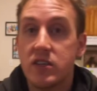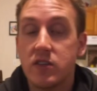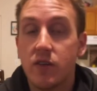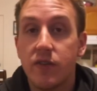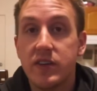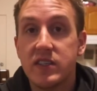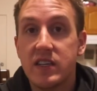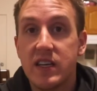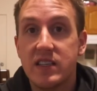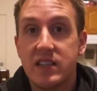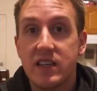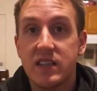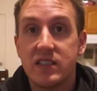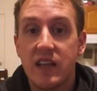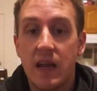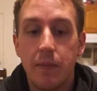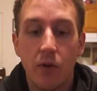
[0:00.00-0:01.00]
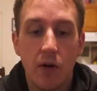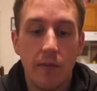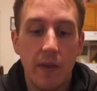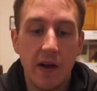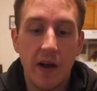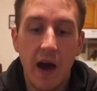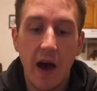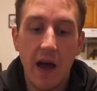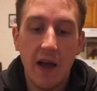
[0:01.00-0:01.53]
so this isn't a staple in my
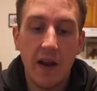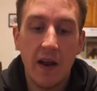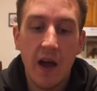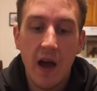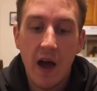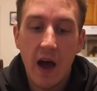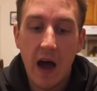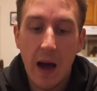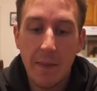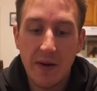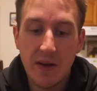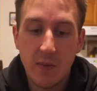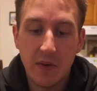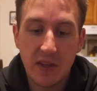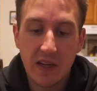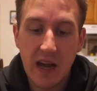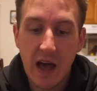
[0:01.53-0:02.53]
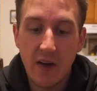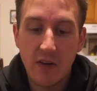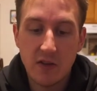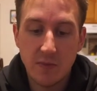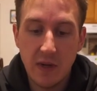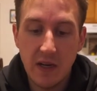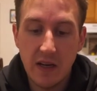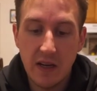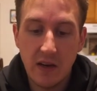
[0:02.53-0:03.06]
diet. But with the calories
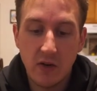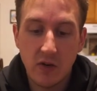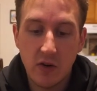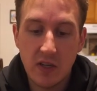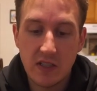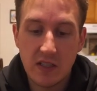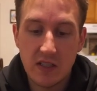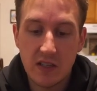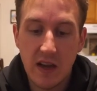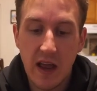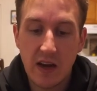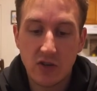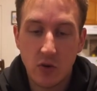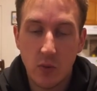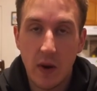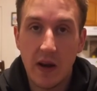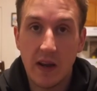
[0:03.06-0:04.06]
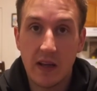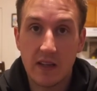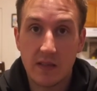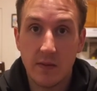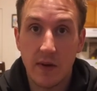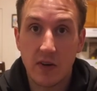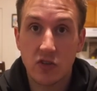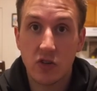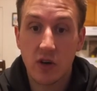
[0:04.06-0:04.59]
being increased, it's an extra way to get
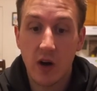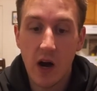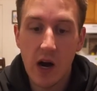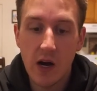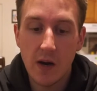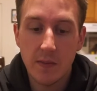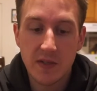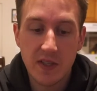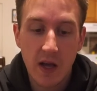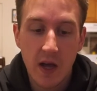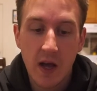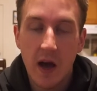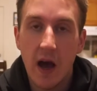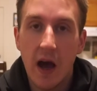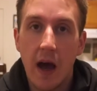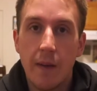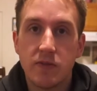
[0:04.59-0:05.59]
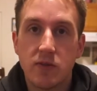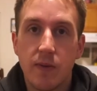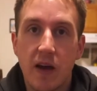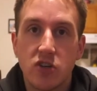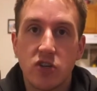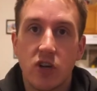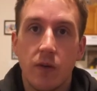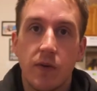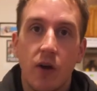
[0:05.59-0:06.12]
some extra carbs. So I'm
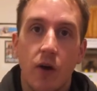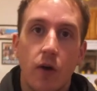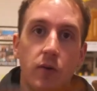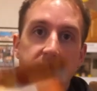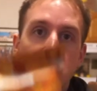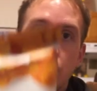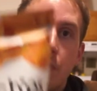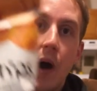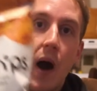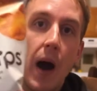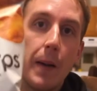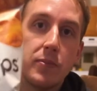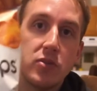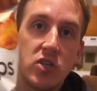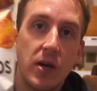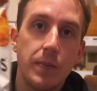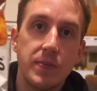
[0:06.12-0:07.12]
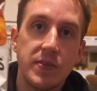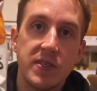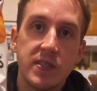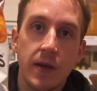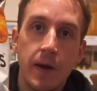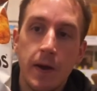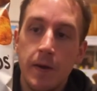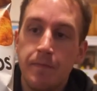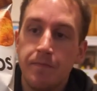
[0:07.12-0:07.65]
actually gonna be going with some pop chips.
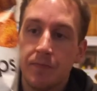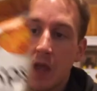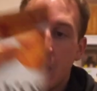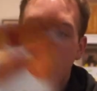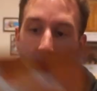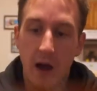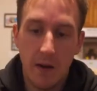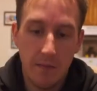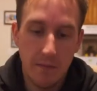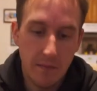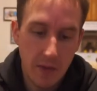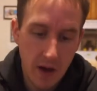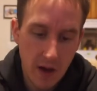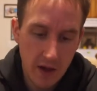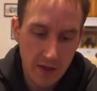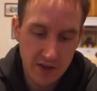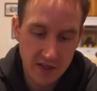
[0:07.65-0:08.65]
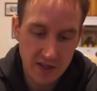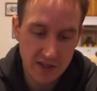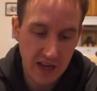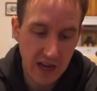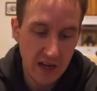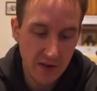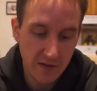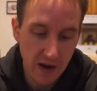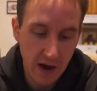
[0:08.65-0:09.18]
This is
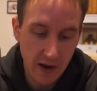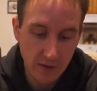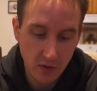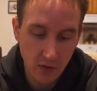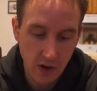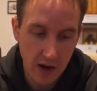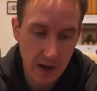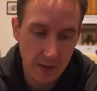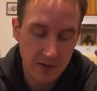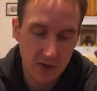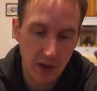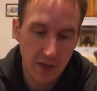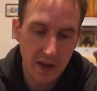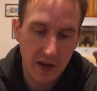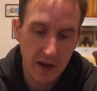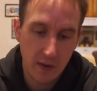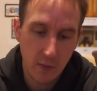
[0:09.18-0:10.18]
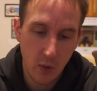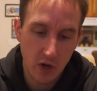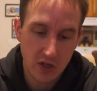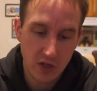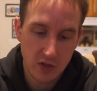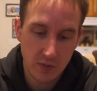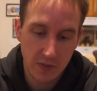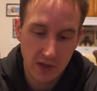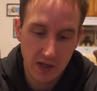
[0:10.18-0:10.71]
85 grams, so I think it works
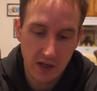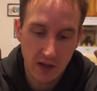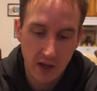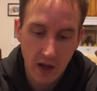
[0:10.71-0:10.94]
out to be